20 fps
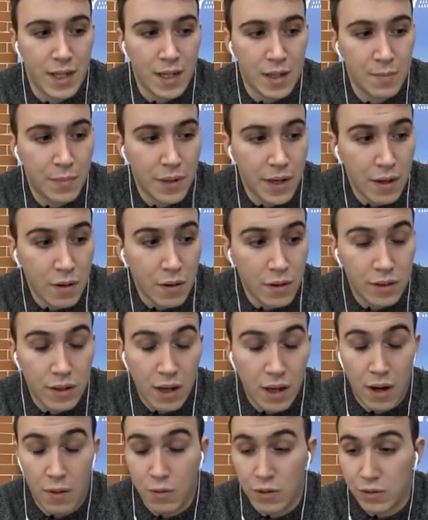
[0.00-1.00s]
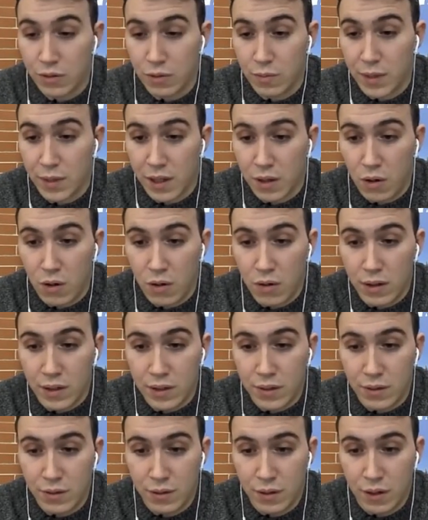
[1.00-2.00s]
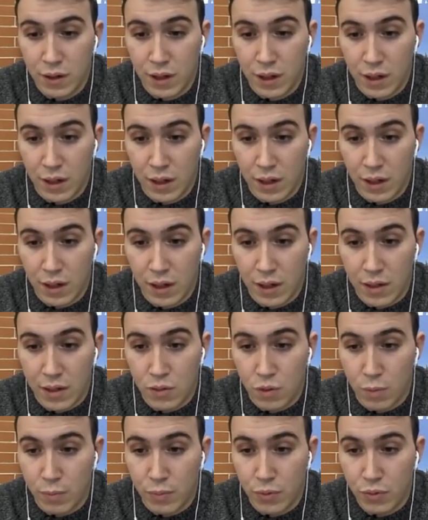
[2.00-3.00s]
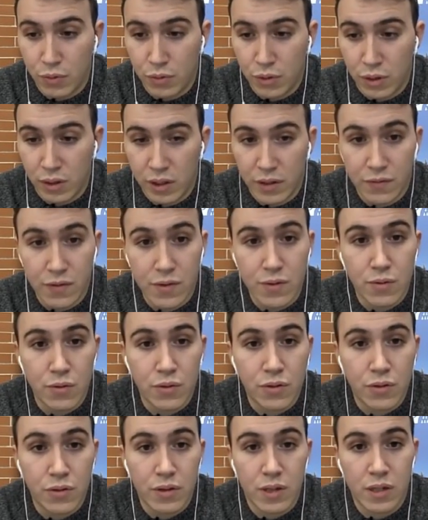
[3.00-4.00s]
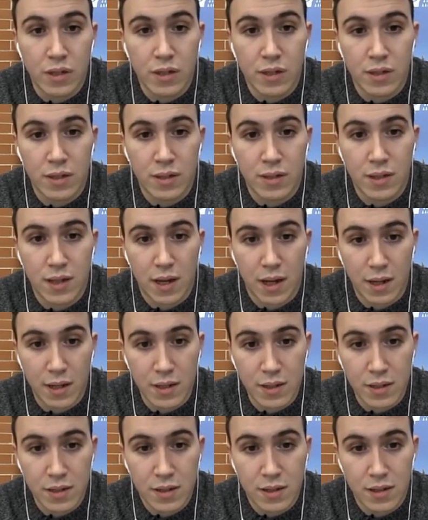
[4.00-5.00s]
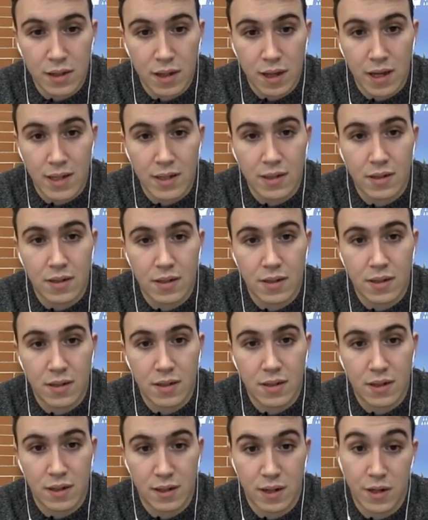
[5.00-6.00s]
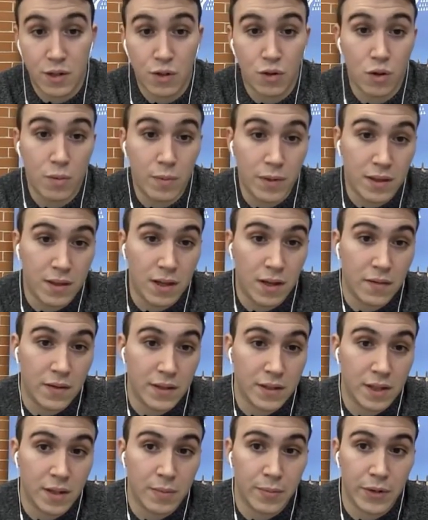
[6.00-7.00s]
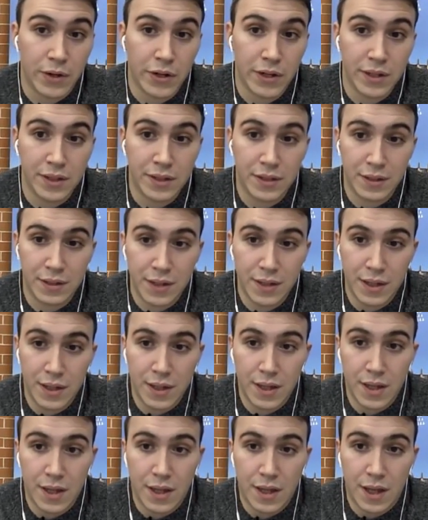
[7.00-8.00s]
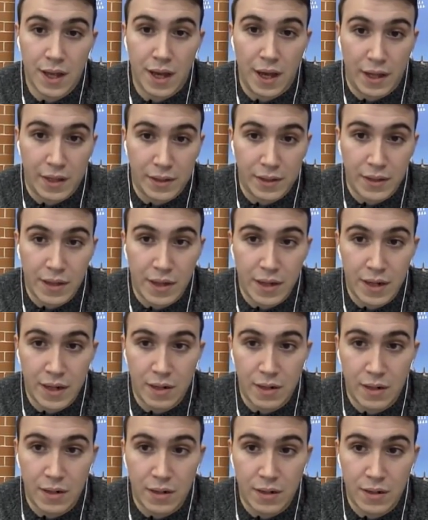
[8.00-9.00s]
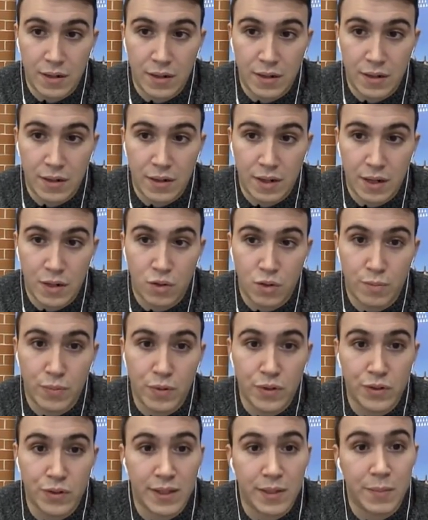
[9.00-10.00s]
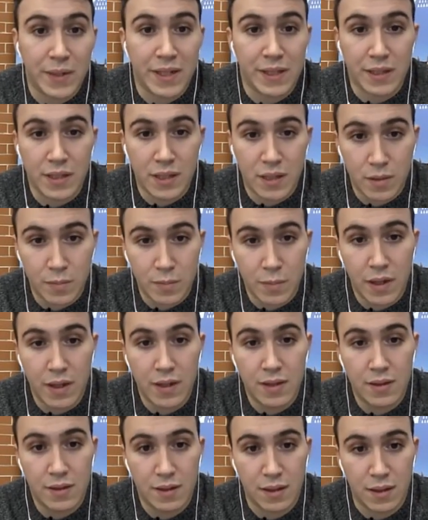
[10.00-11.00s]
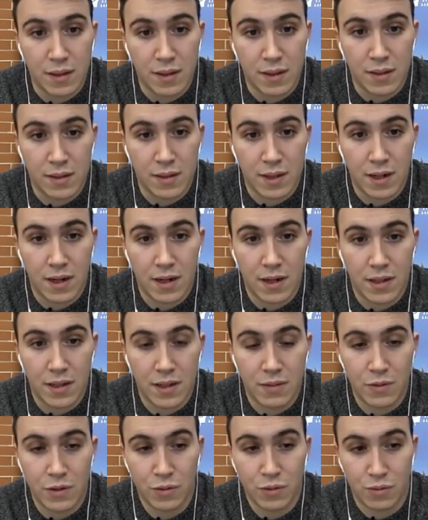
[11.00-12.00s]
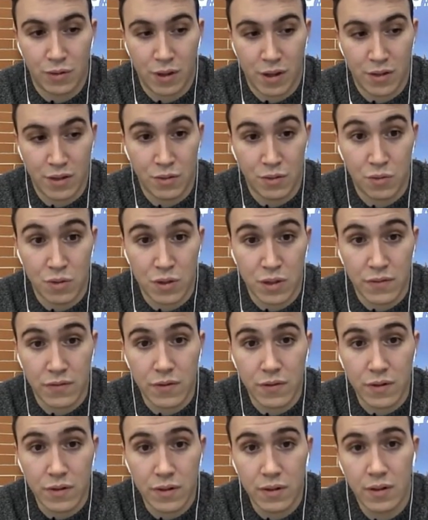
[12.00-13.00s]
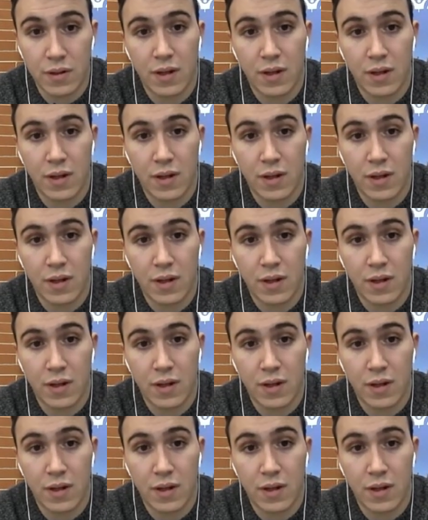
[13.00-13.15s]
But our main goal is to put all the focus on this challenge as a research group in the AIVATAR project, and then I suppose that participate in that CARLA leaderboard 2024,